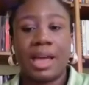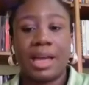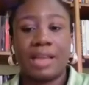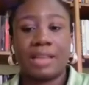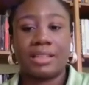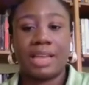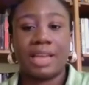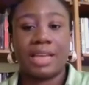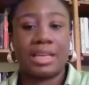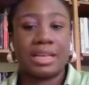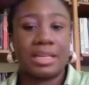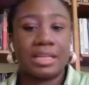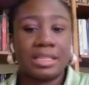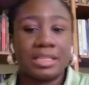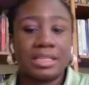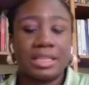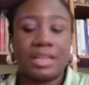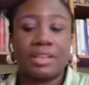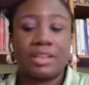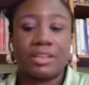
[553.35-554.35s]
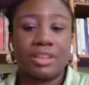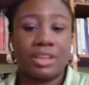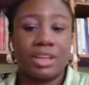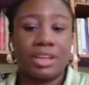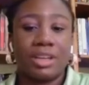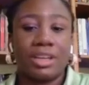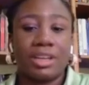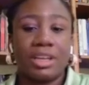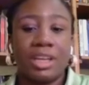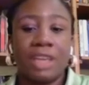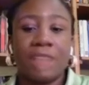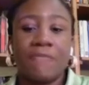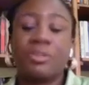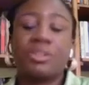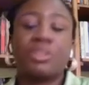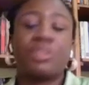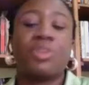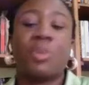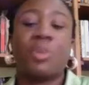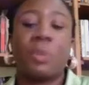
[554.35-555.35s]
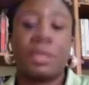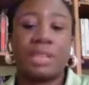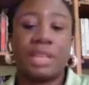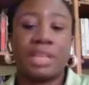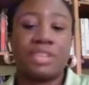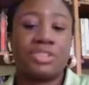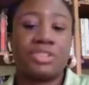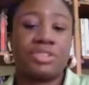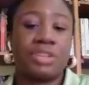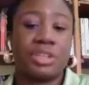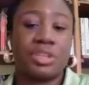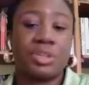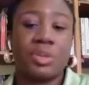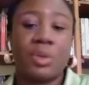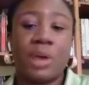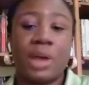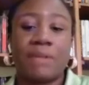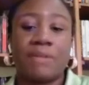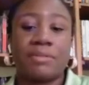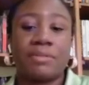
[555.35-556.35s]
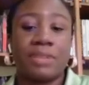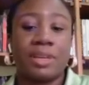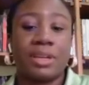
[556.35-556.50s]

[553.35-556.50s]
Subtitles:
and analysts and even normal Nigerians who have